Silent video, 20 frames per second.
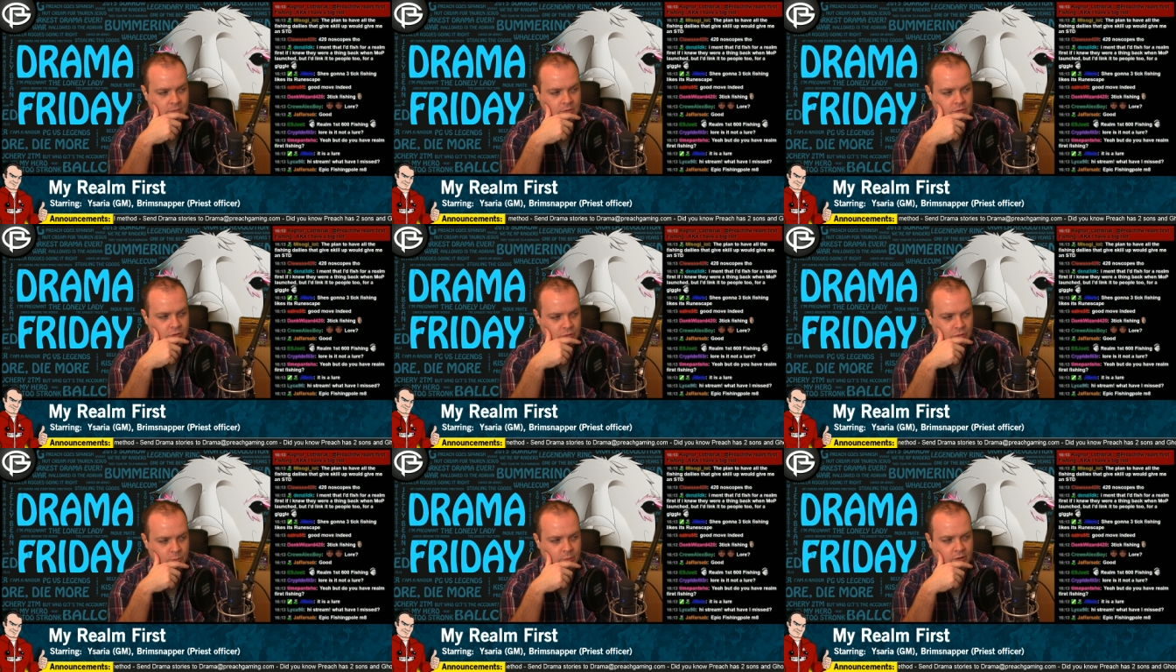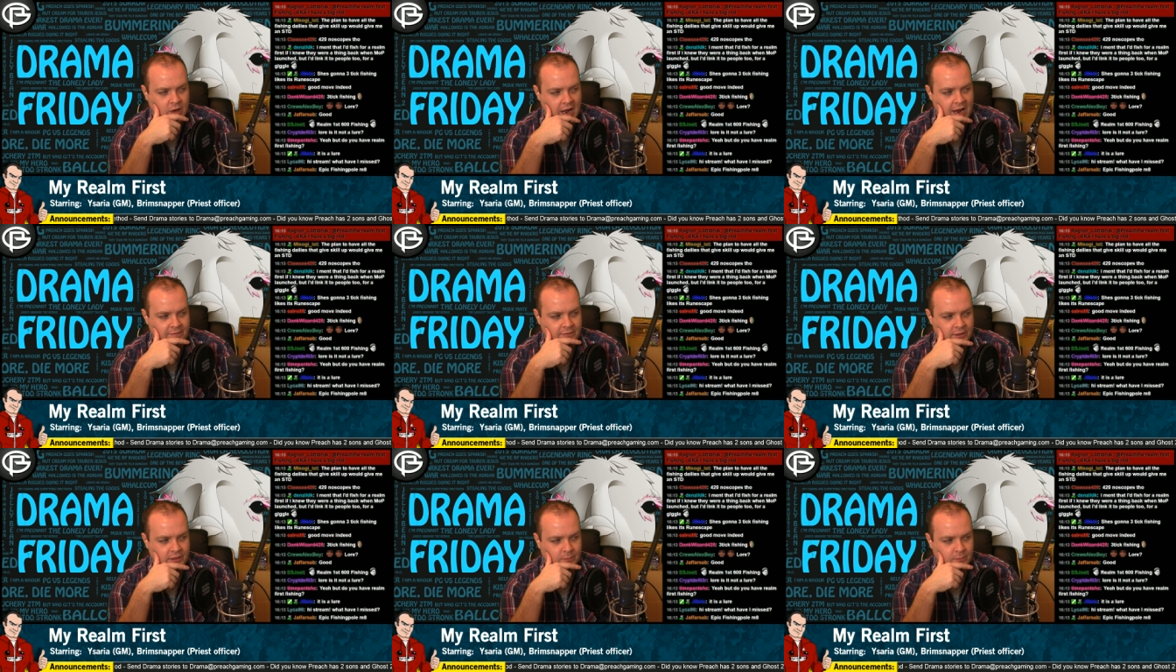We've got
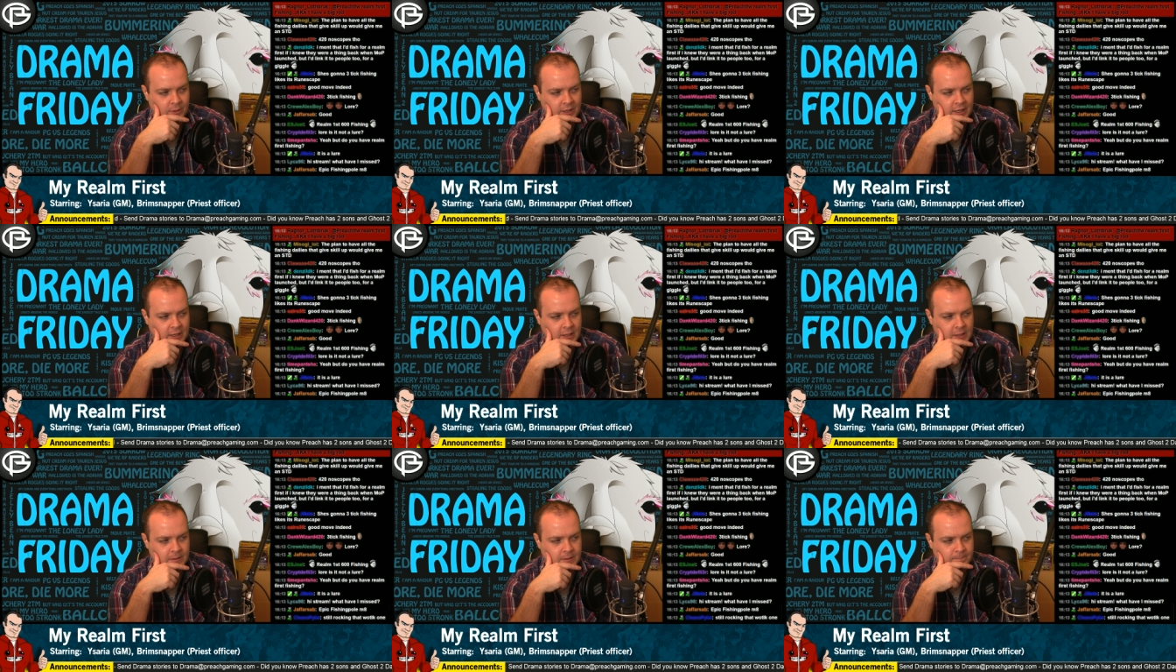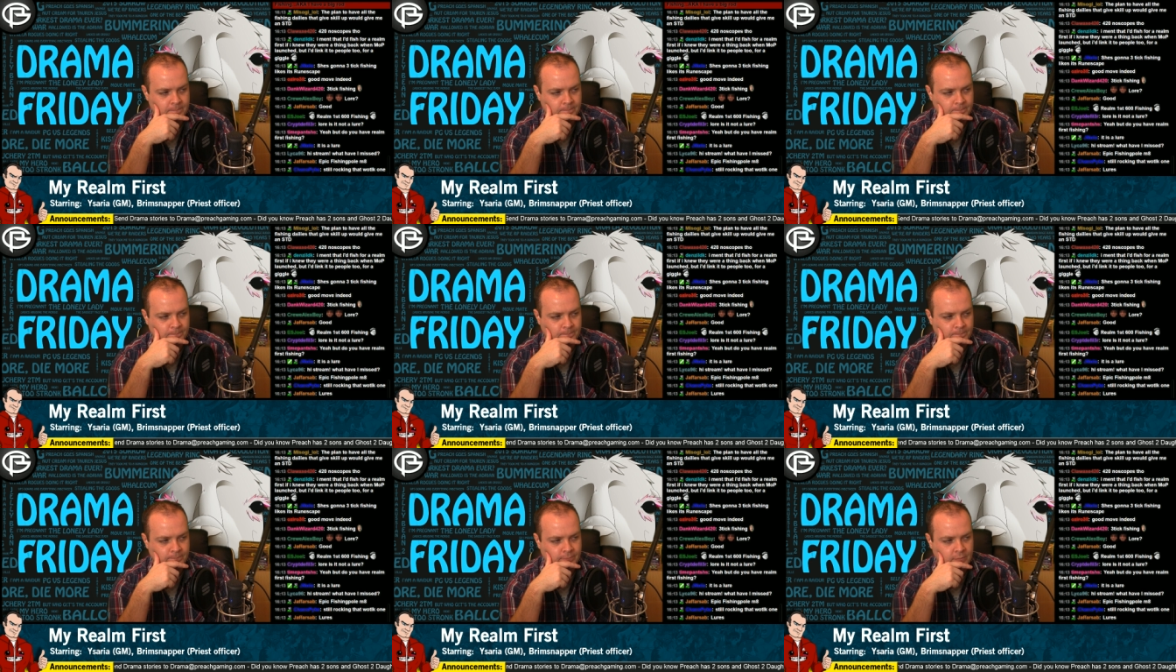everything we need.
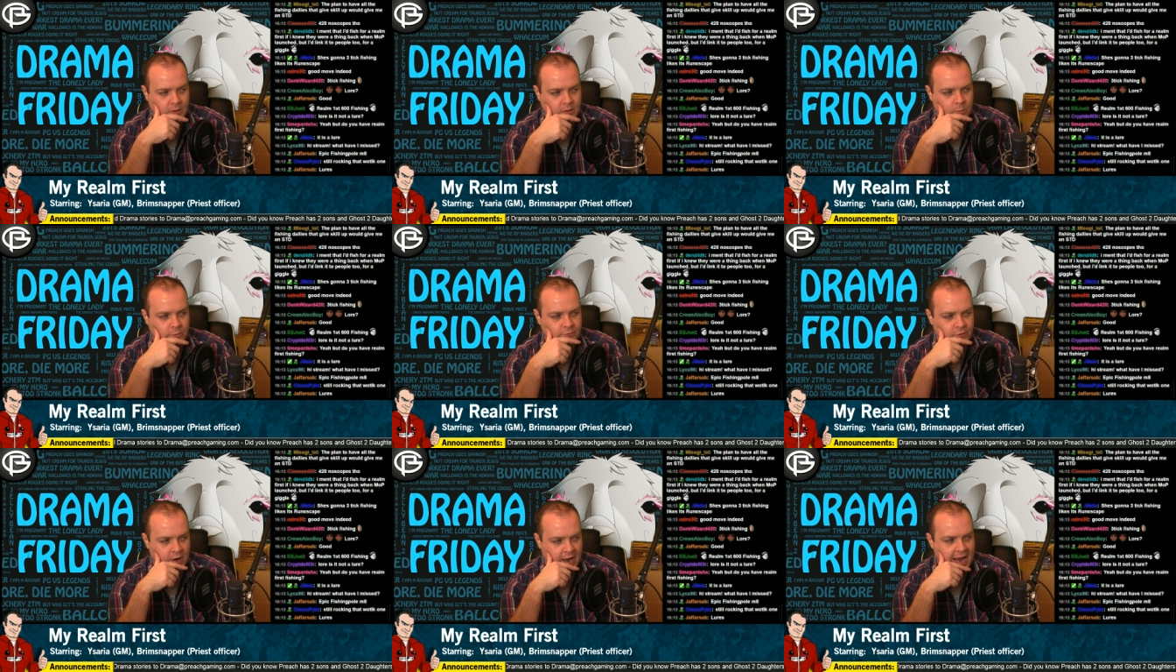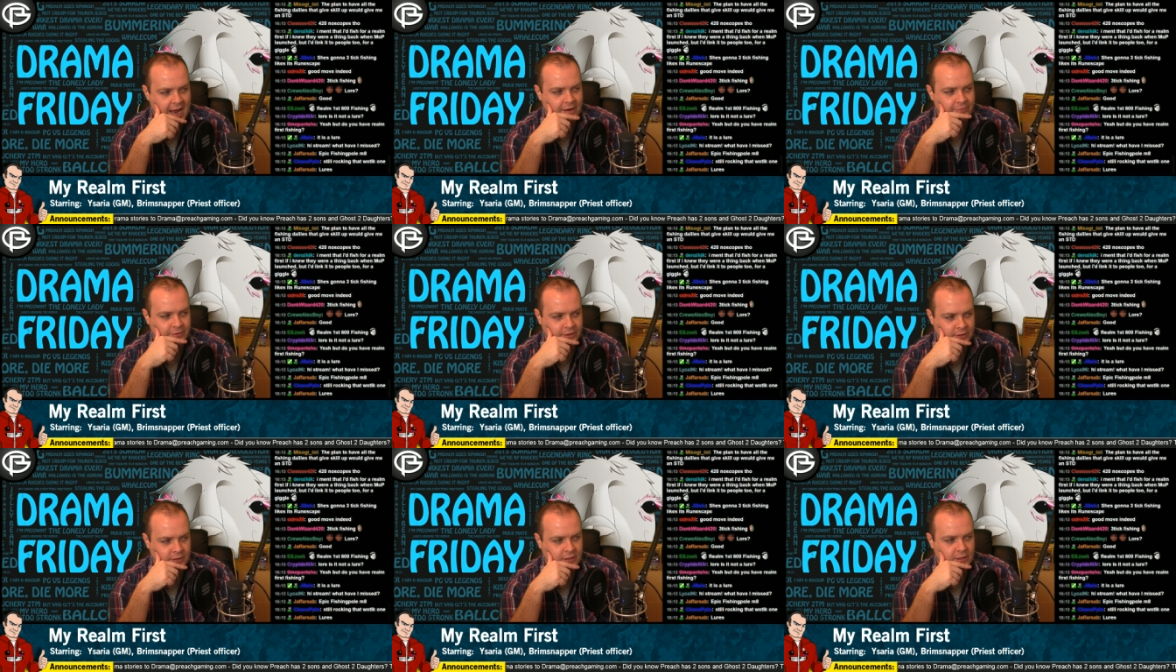We've got
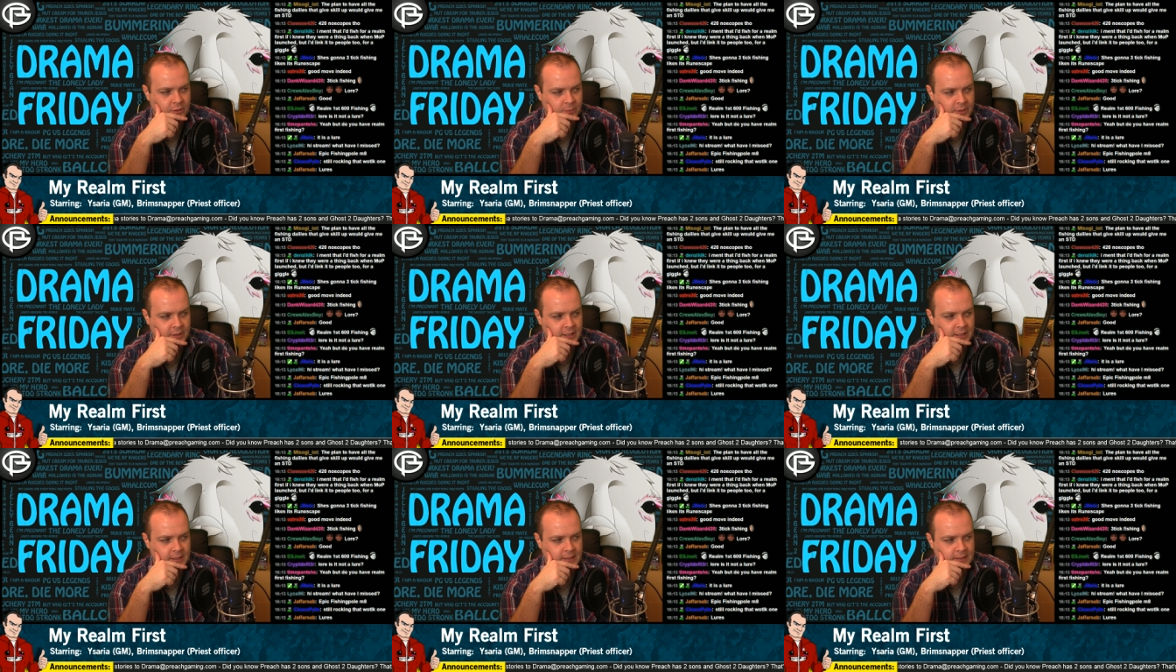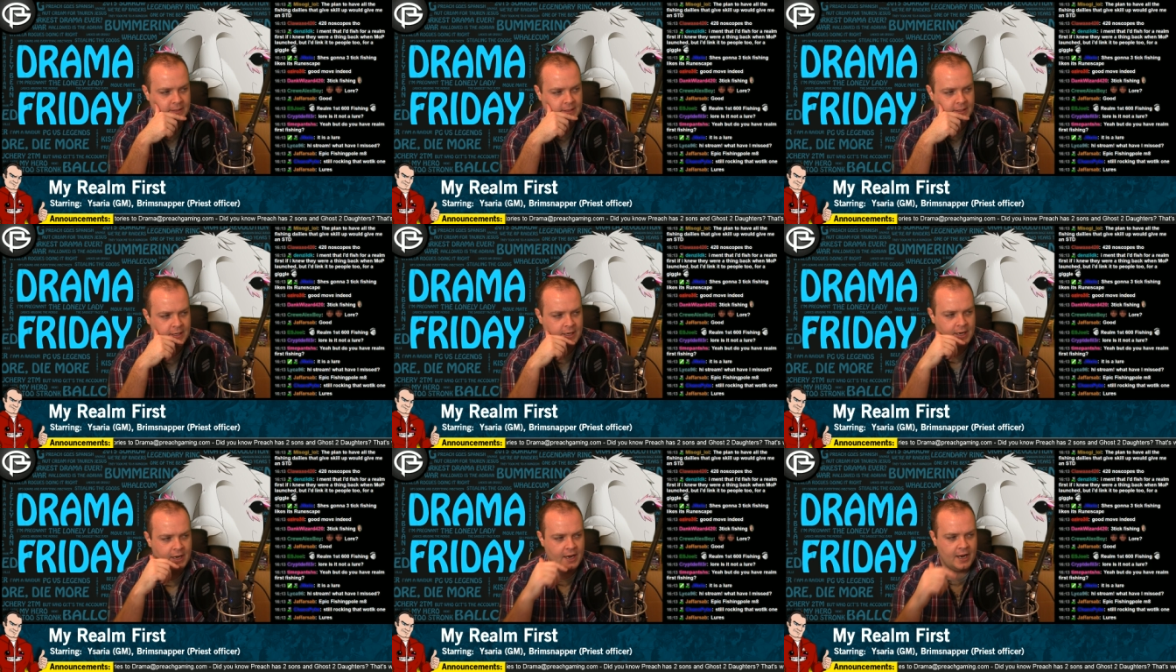everything that we need.
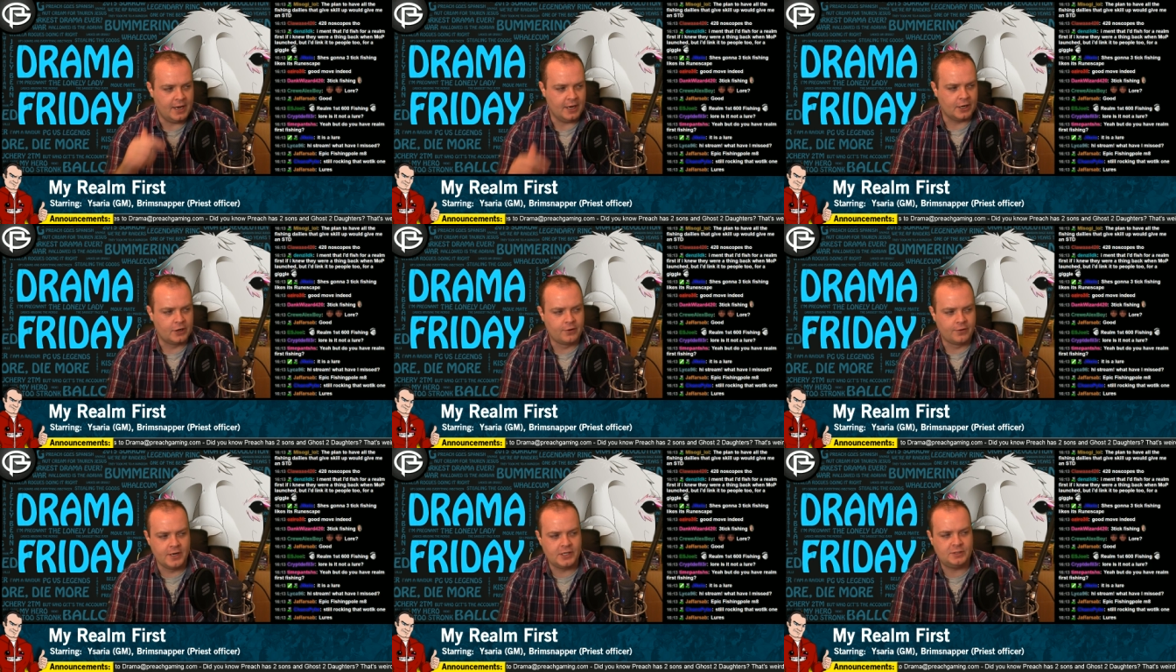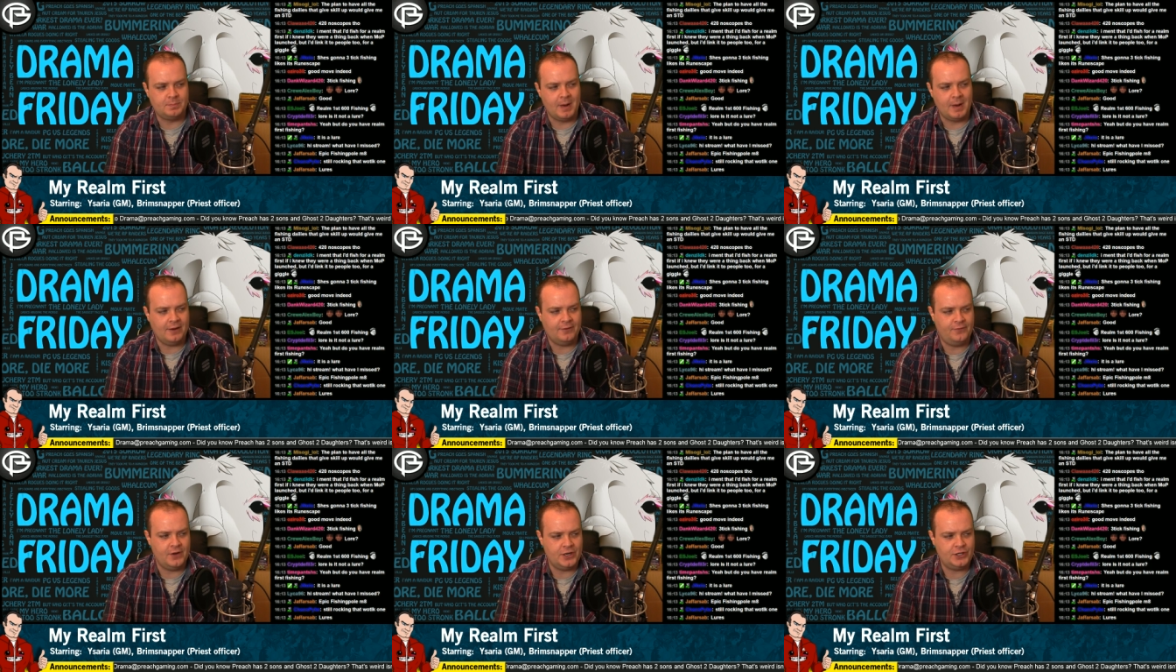It increased my
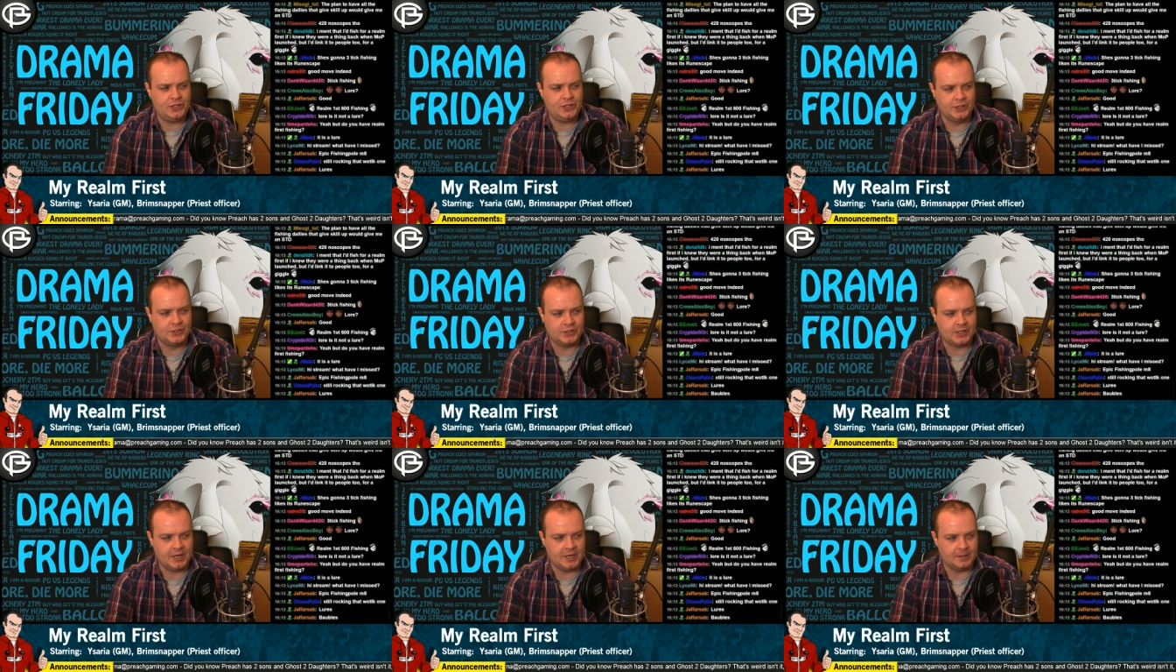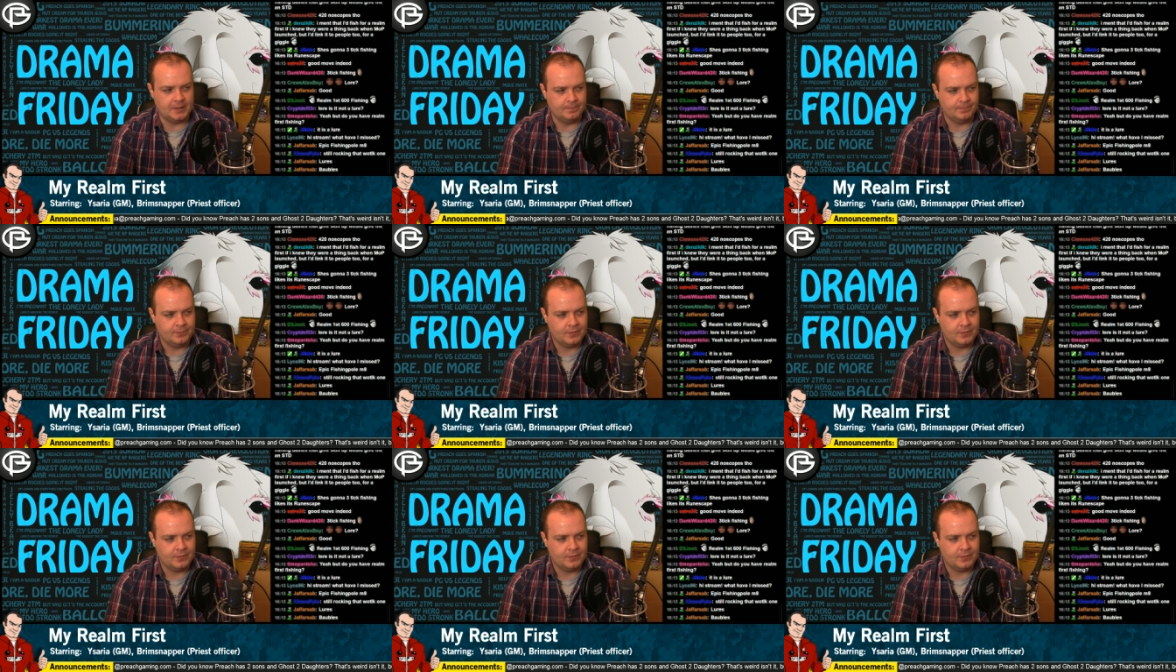fishing skill.